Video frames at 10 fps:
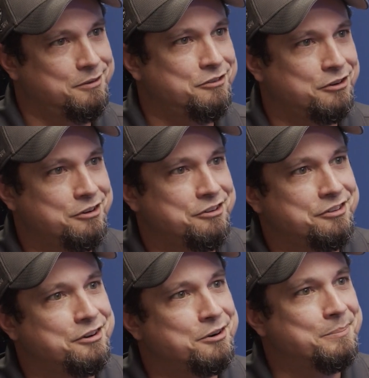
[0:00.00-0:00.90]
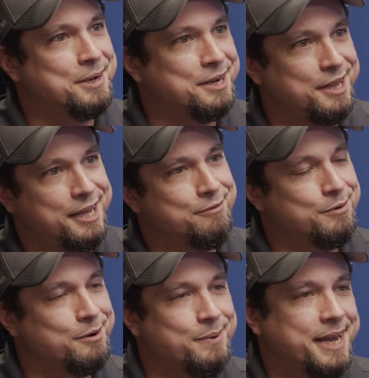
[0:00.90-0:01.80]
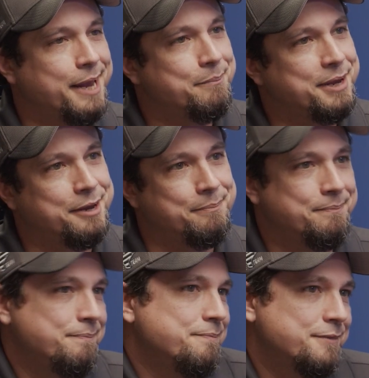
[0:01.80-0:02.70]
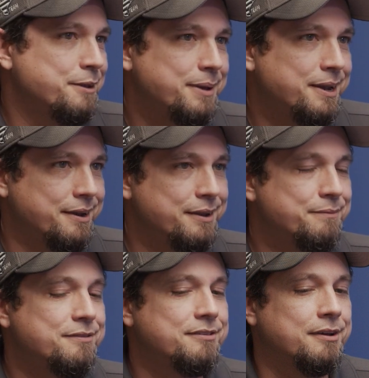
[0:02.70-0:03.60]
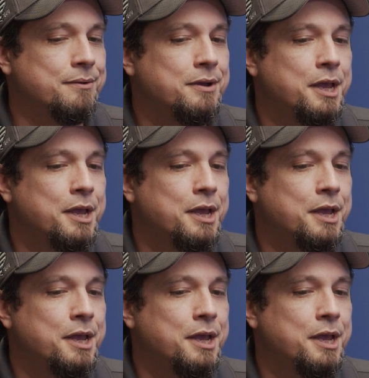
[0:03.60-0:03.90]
charges an arm and a leg for it, we can't be competitive. So